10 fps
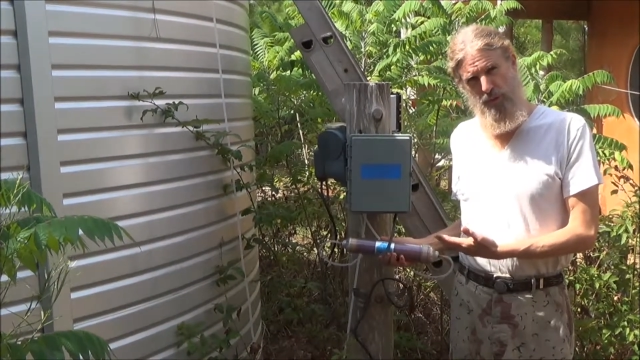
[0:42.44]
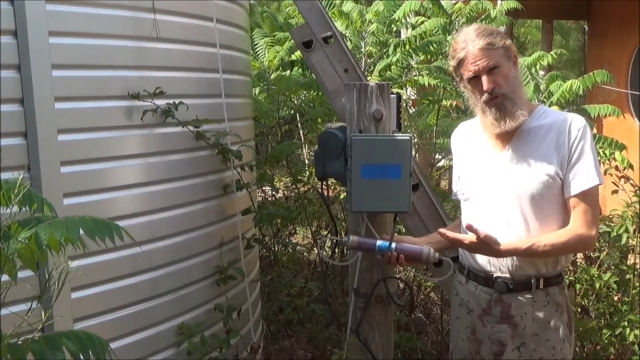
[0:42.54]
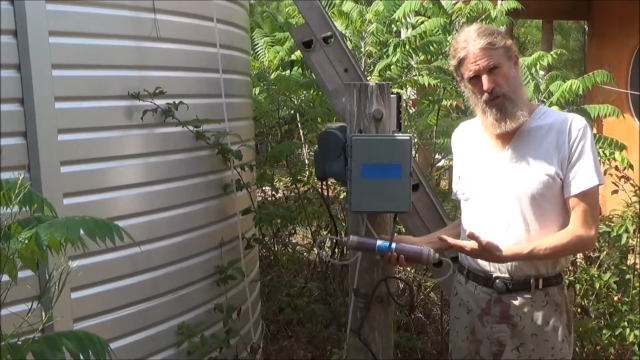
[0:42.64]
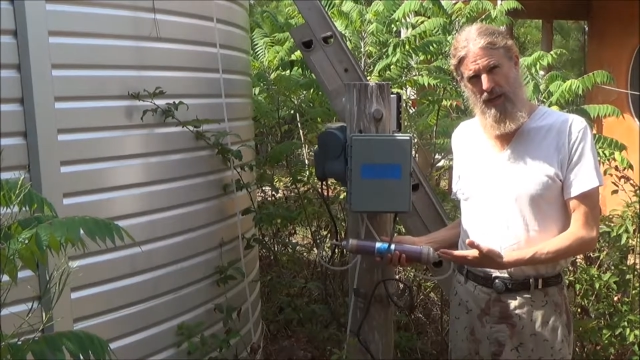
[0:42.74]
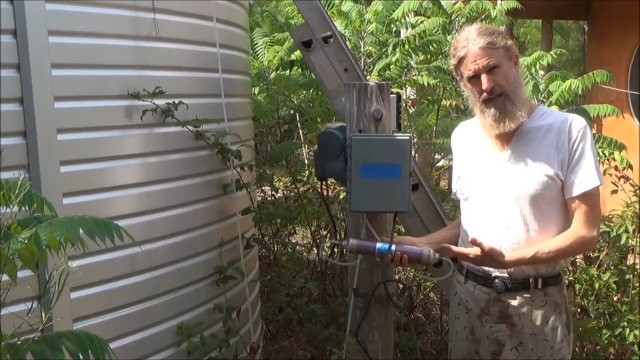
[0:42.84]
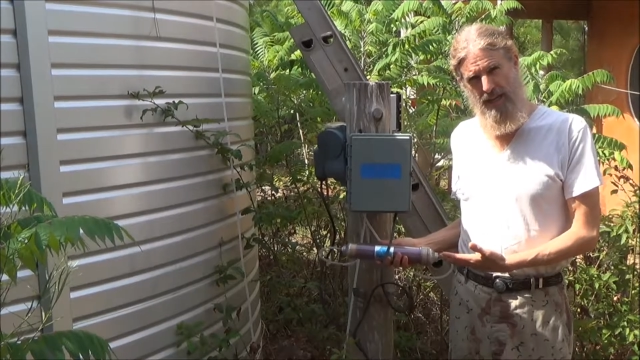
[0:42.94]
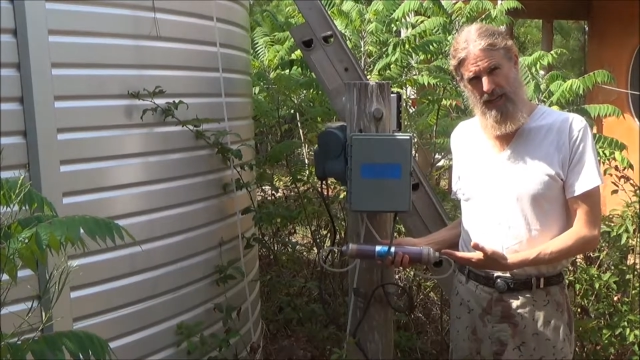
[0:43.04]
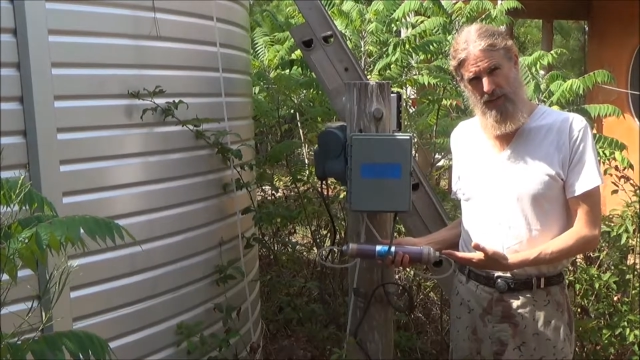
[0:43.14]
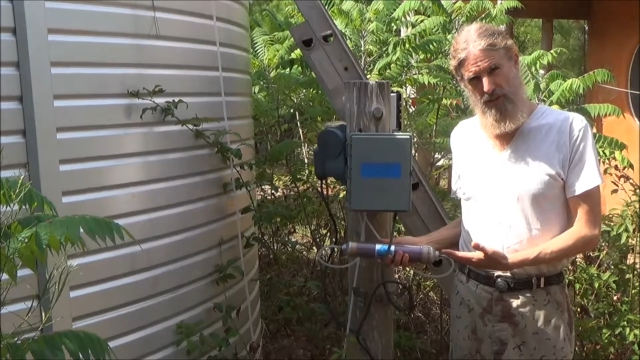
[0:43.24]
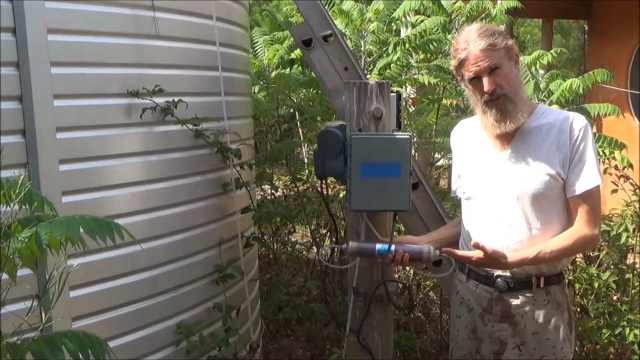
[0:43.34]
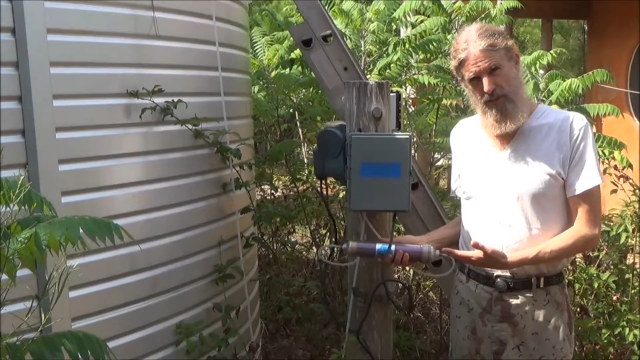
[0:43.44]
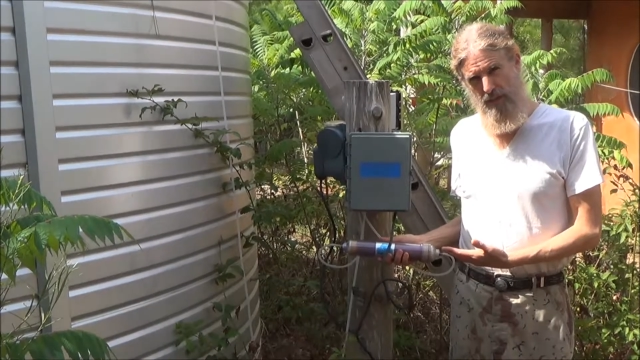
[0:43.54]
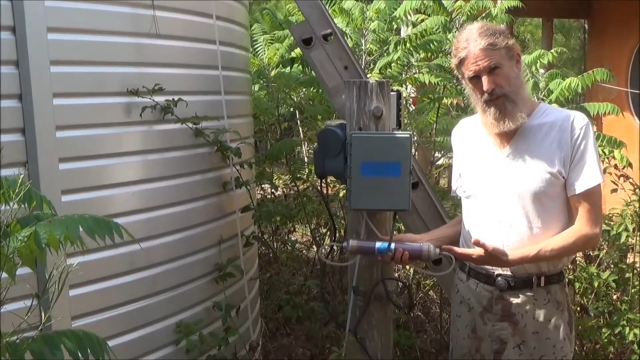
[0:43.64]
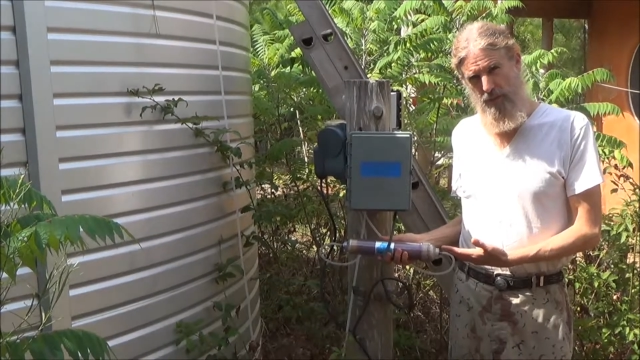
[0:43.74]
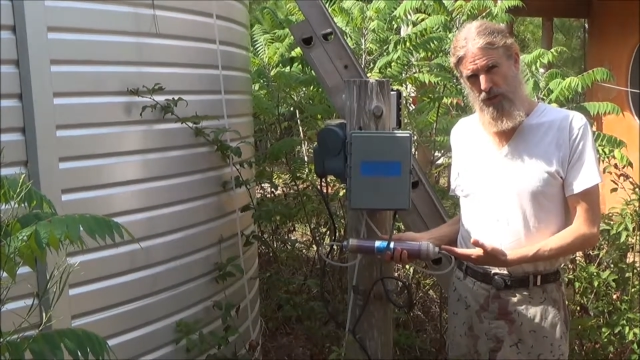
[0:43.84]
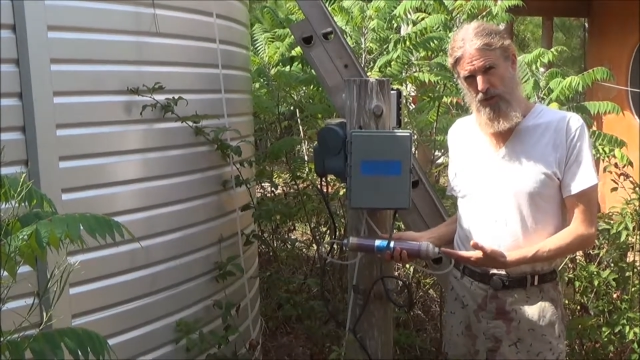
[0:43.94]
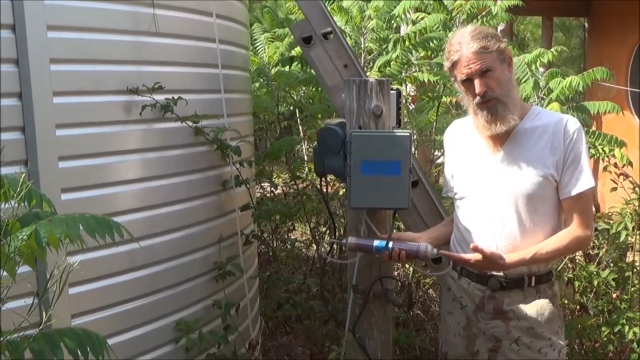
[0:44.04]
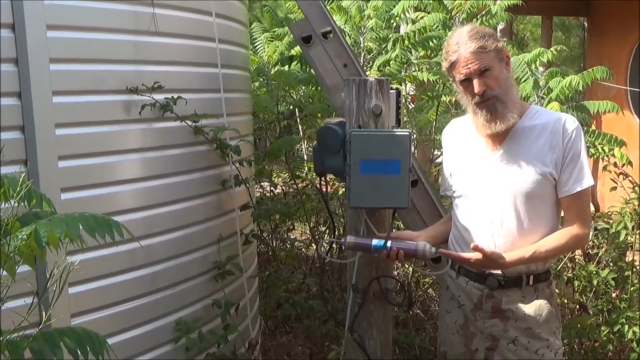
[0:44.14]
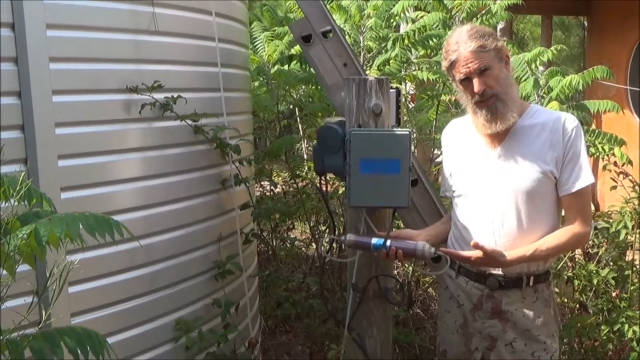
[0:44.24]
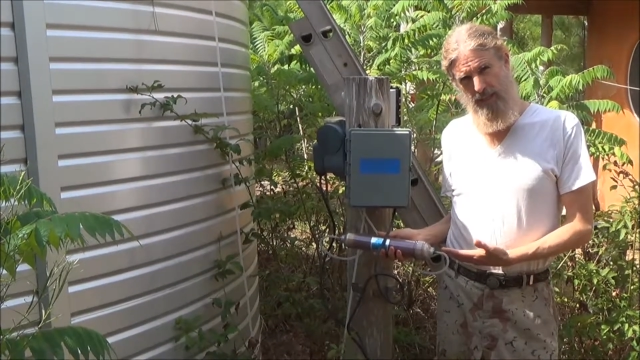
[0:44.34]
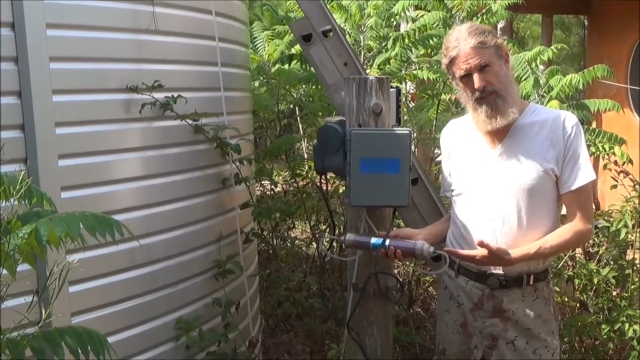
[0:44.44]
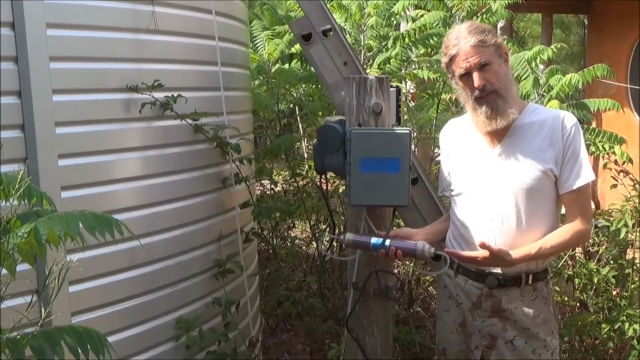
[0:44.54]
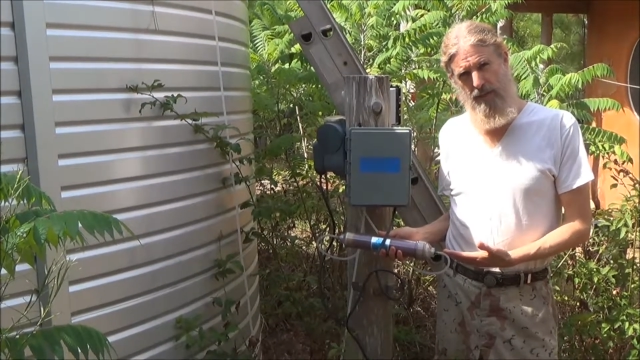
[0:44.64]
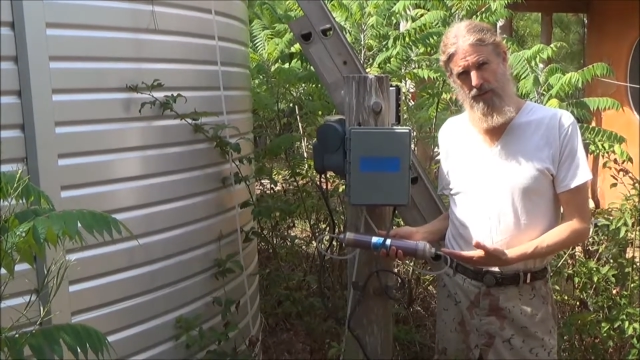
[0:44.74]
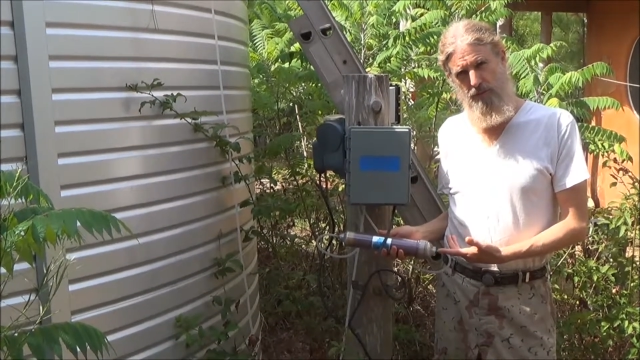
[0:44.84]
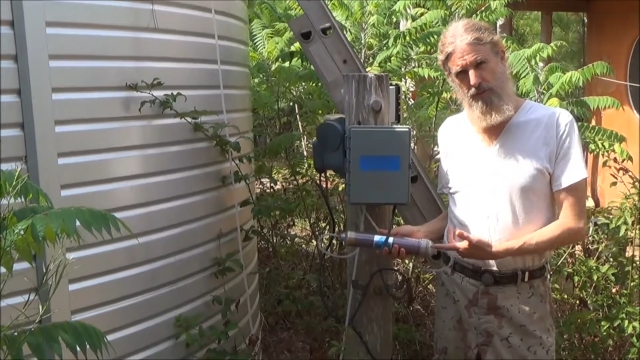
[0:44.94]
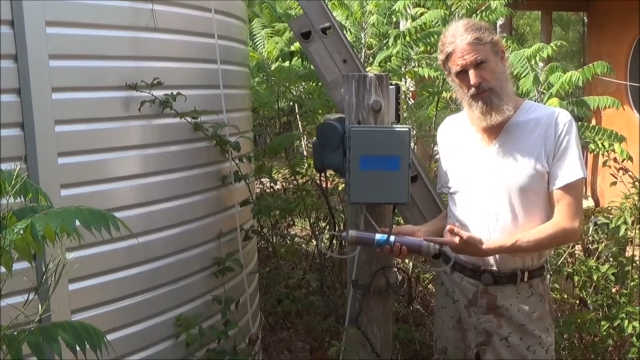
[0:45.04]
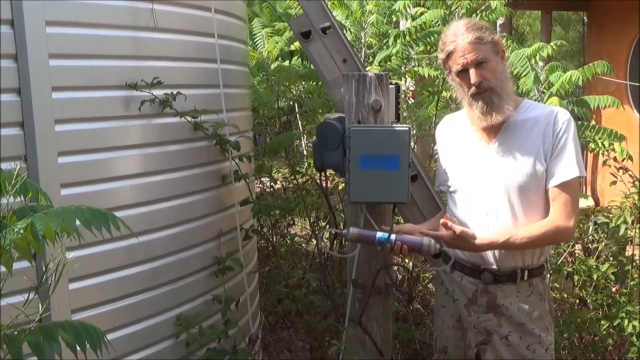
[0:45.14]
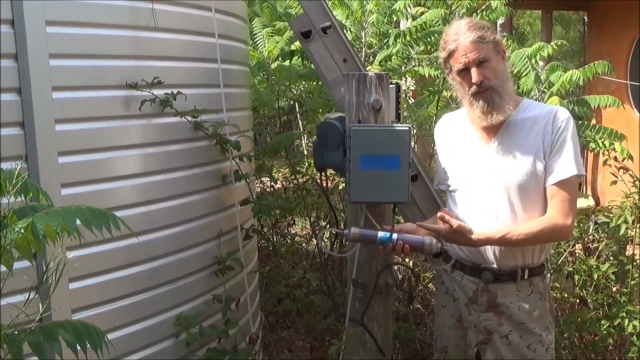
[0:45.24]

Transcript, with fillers: with dry air. I'm going to show you now how to